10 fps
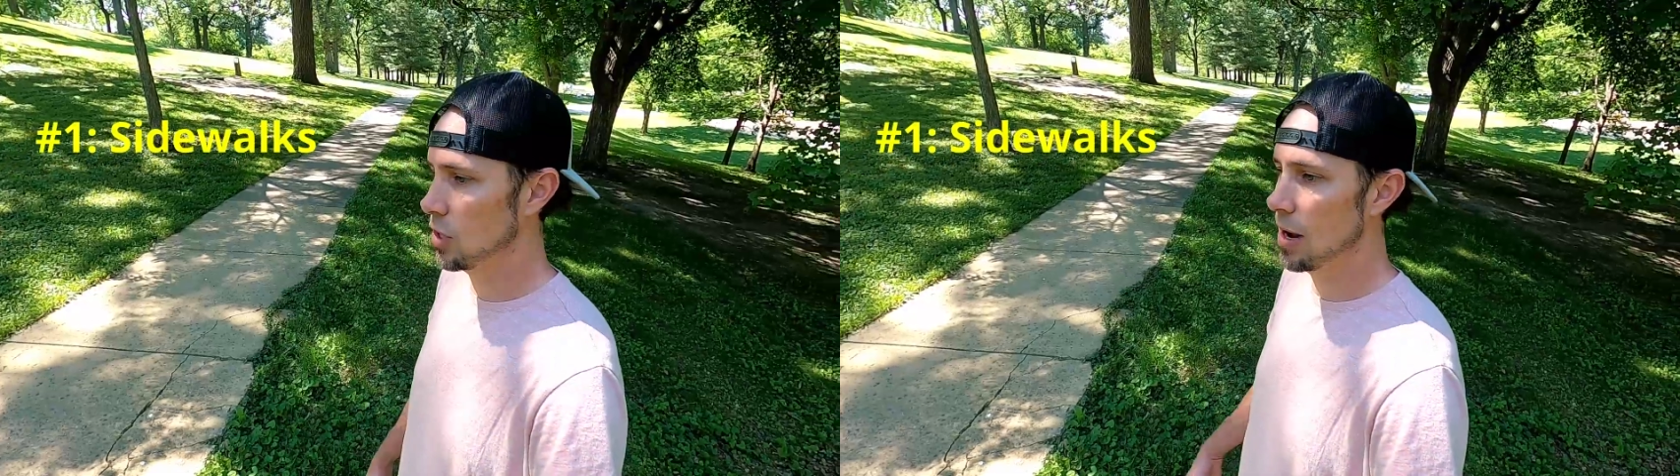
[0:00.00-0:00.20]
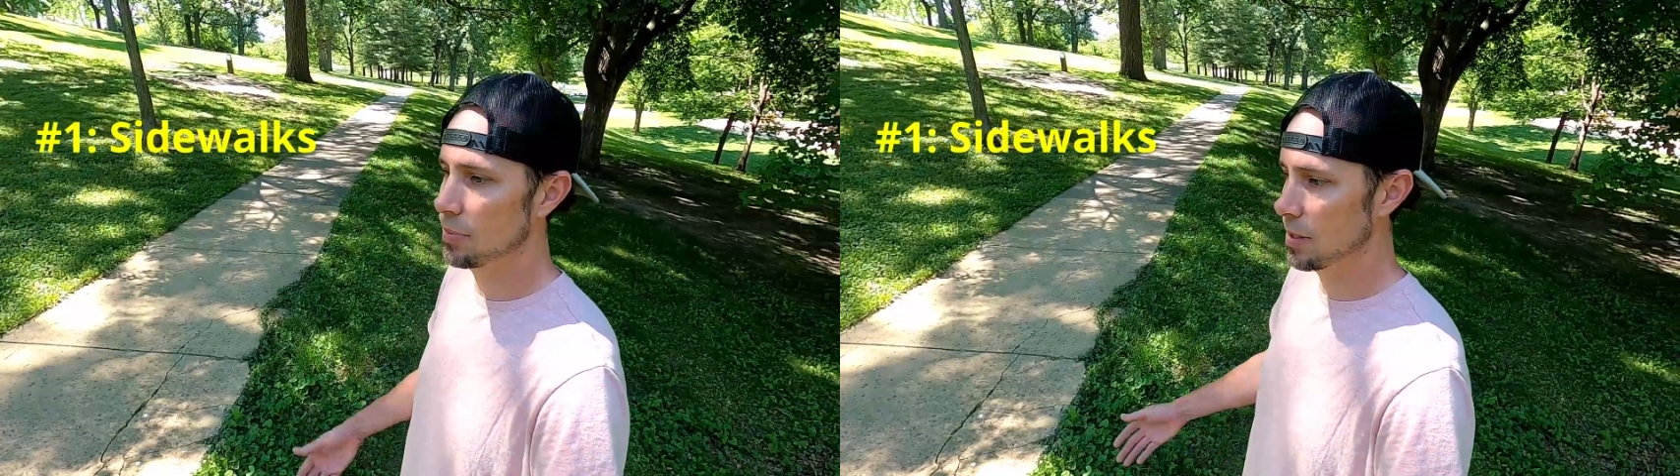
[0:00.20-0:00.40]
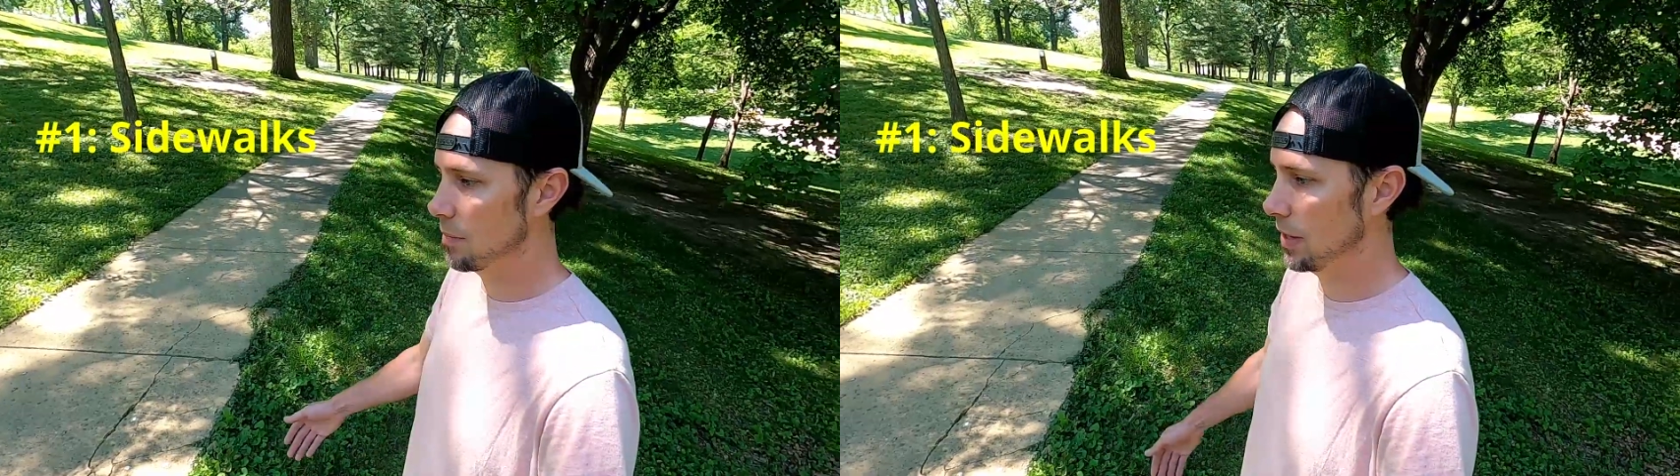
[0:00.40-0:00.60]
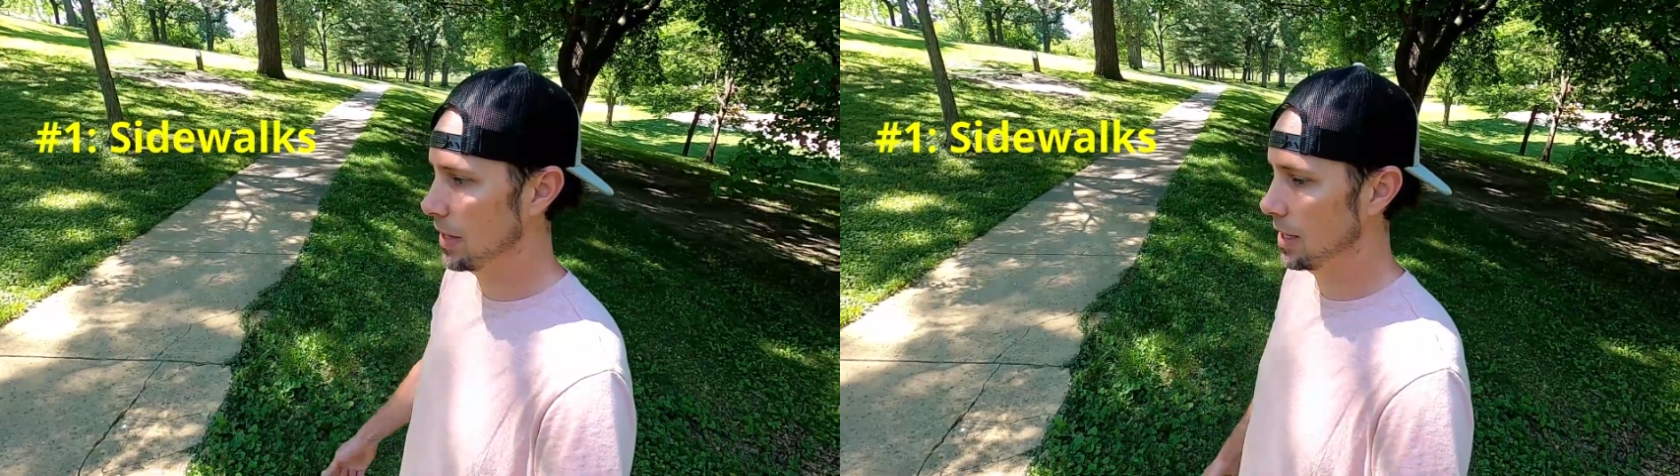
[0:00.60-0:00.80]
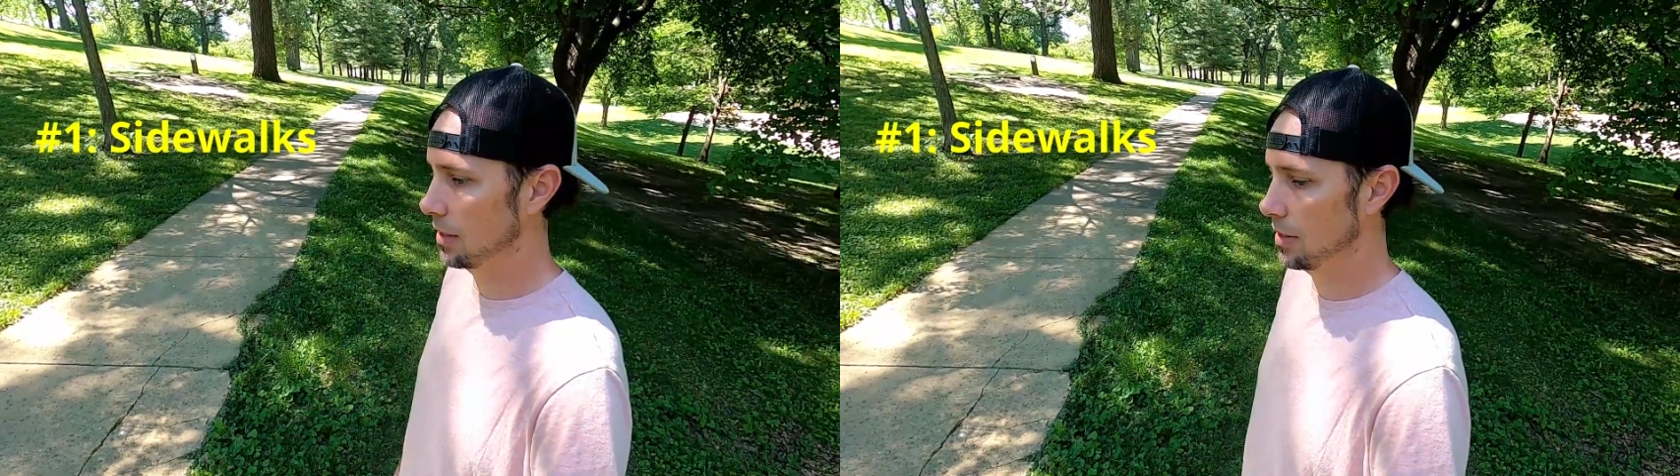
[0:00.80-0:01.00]
drop
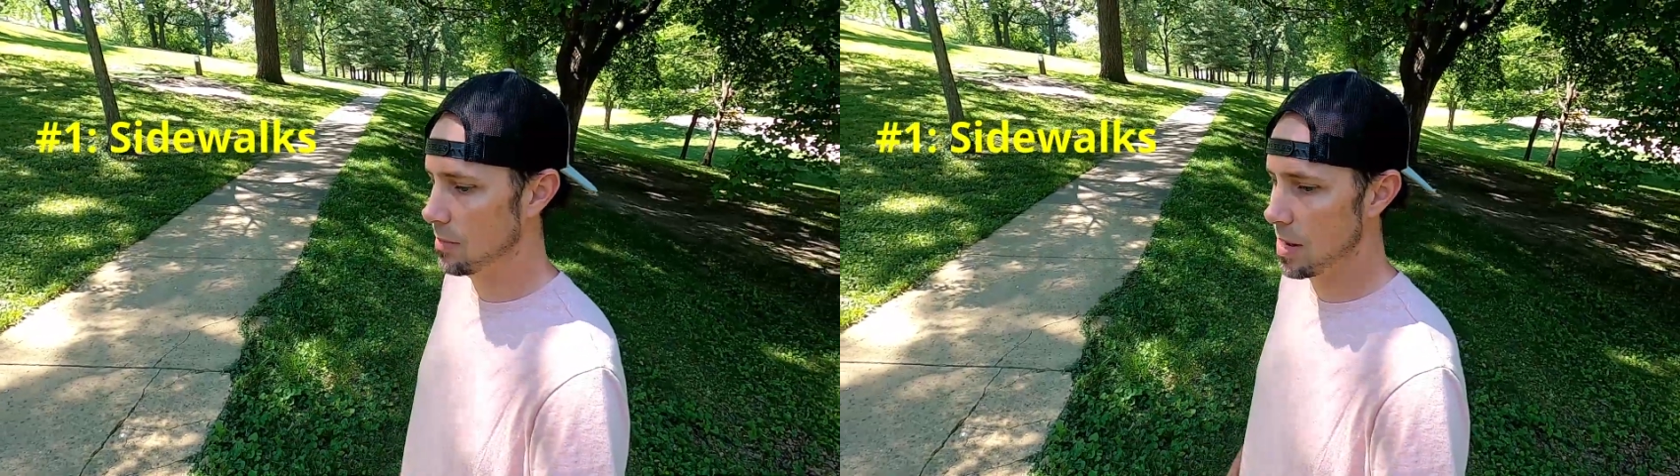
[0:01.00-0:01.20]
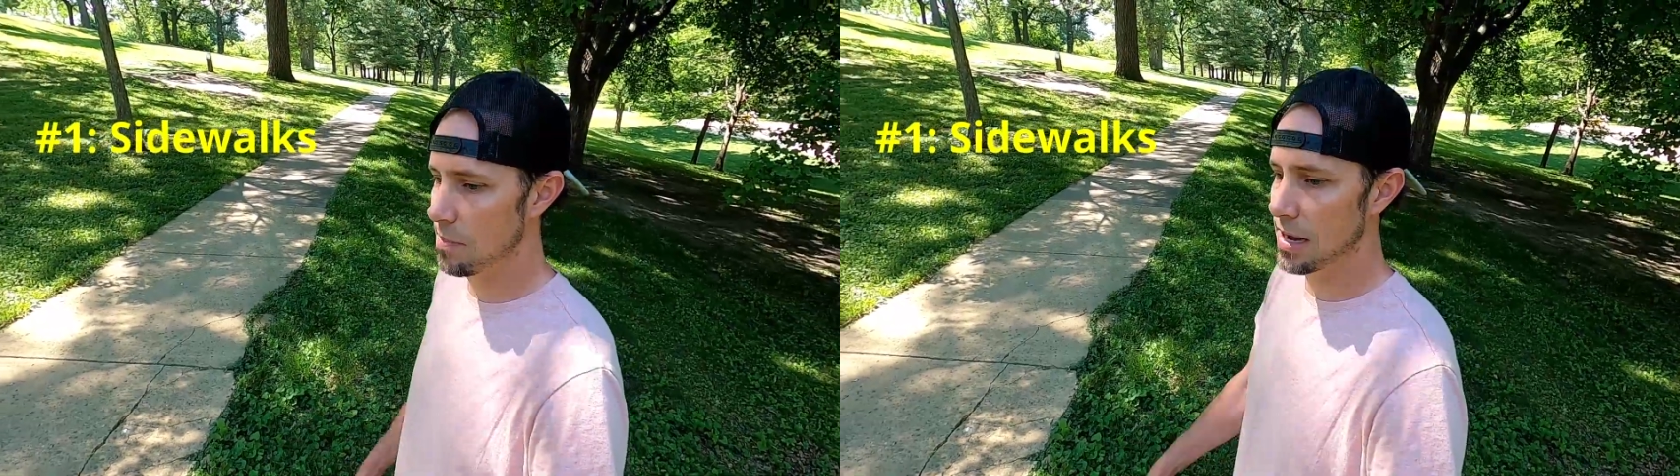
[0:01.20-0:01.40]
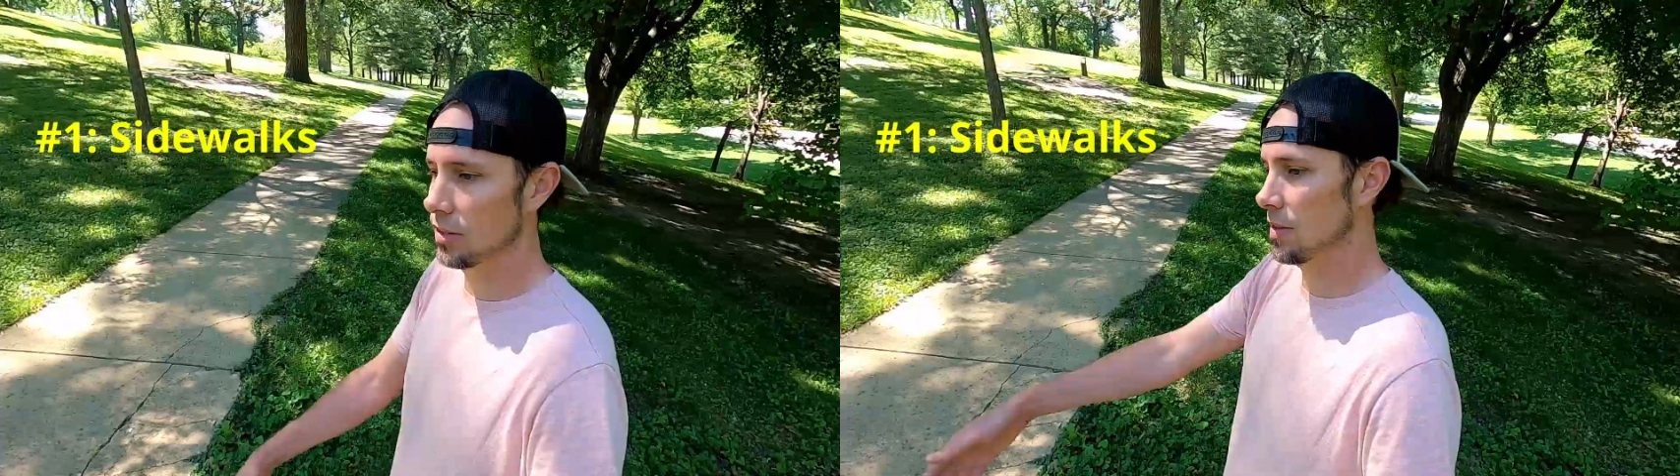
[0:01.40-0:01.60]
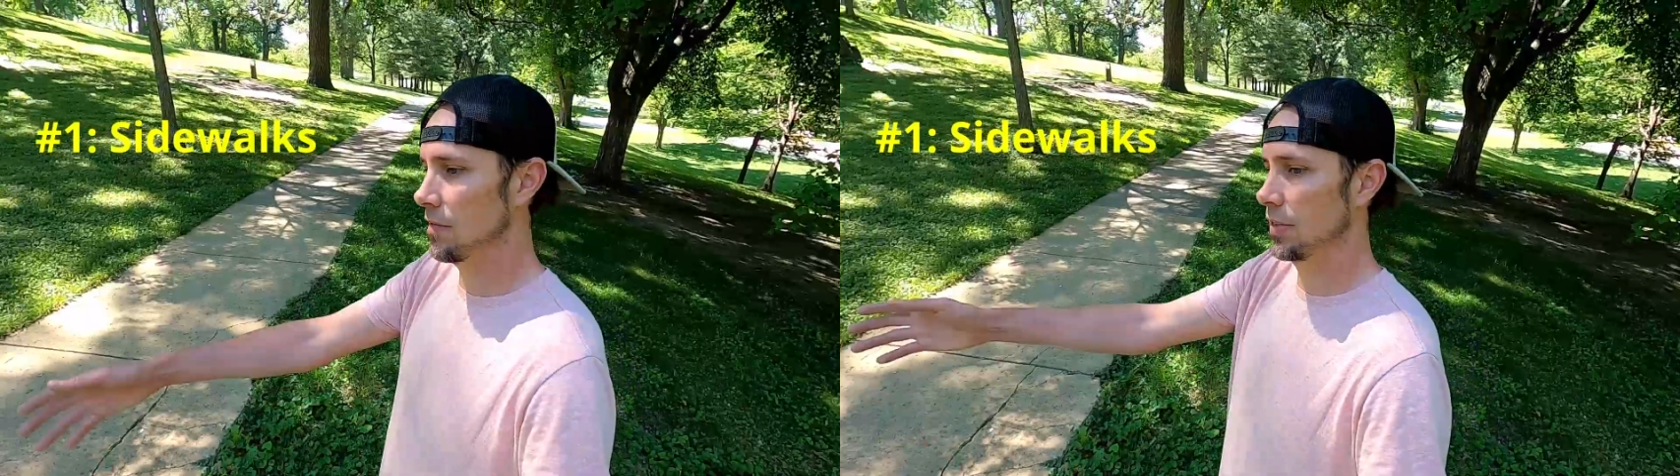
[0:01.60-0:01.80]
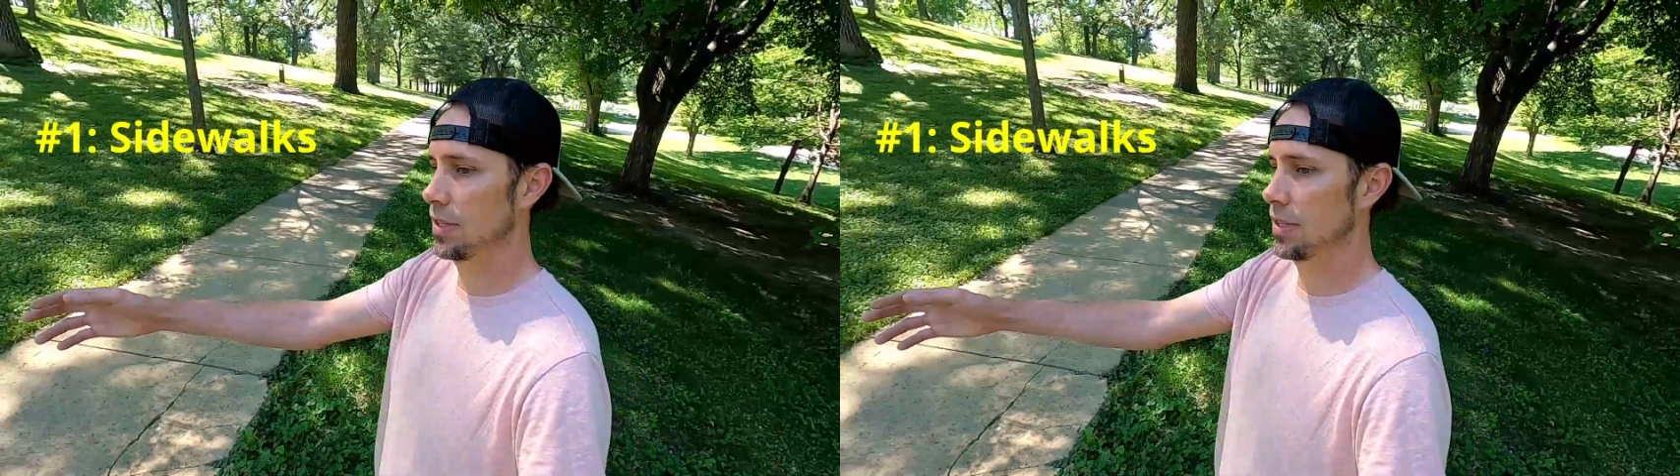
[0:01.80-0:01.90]
something it might bounce off